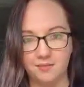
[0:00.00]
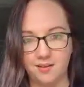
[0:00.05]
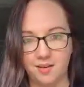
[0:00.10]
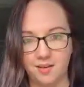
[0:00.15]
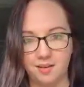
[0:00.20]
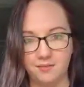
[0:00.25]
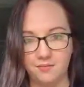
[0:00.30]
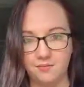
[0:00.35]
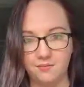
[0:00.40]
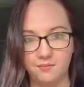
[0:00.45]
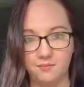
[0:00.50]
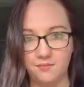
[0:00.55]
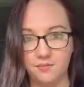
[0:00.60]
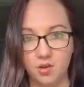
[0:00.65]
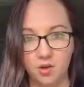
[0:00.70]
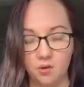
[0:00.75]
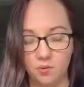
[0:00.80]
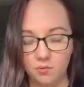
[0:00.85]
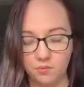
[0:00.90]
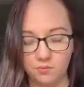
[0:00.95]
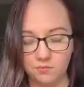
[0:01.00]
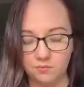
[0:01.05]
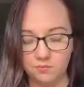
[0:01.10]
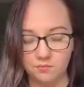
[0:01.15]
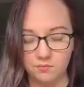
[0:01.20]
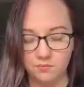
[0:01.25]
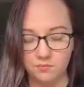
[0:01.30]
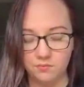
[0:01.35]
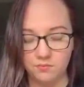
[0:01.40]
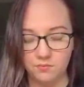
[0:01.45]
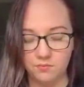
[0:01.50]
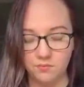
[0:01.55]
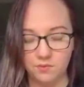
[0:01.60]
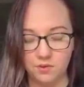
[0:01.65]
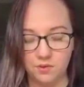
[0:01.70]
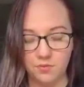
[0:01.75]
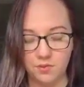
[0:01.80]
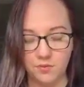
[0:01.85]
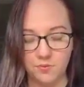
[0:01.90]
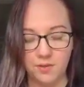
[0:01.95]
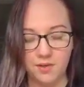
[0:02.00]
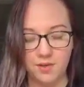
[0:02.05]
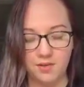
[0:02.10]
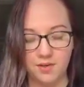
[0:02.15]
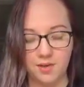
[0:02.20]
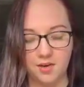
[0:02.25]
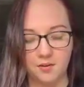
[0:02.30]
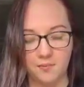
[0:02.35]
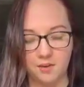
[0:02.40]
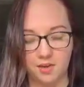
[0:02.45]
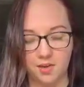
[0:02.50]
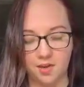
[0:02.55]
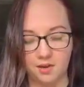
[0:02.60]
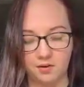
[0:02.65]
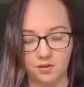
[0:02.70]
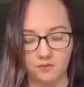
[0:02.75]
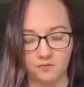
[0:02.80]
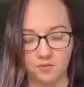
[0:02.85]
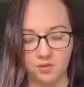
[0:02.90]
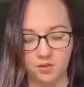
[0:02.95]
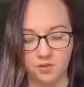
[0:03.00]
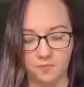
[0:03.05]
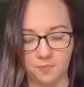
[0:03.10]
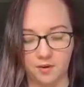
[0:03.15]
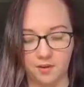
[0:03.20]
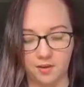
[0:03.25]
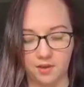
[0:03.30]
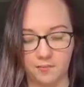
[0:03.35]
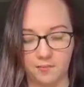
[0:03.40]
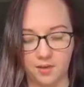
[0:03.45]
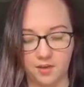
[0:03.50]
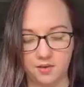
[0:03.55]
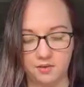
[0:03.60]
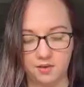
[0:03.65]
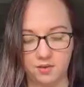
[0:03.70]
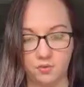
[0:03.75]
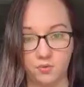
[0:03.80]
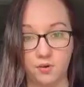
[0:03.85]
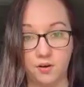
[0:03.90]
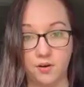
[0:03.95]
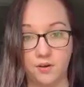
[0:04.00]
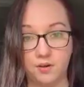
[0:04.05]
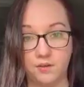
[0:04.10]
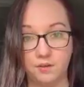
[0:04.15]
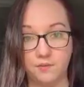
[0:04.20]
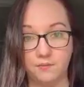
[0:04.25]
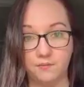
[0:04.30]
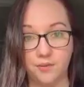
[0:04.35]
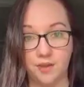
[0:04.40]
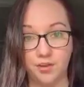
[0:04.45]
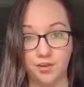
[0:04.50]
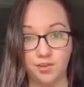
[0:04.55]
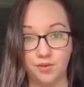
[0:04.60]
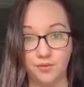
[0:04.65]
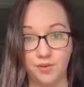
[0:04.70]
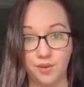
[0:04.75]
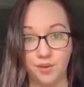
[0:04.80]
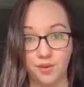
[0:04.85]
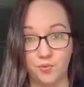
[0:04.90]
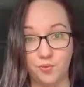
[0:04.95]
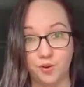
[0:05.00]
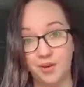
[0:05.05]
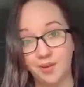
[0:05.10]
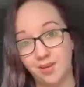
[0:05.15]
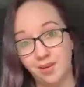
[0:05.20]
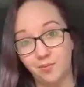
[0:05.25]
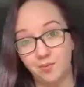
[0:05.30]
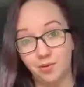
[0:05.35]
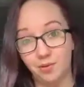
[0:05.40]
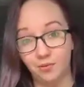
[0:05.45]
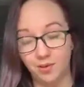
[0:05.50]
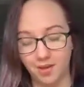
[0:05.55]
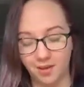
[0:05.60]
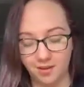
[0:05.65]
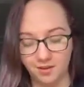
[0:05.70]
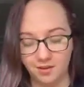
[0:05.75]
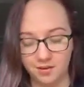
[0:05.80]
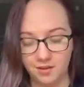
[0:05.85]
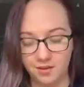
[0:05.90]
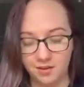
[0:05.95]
Like, don't spend a ton of money on your first market because you want to make sure that you want to keep doing it.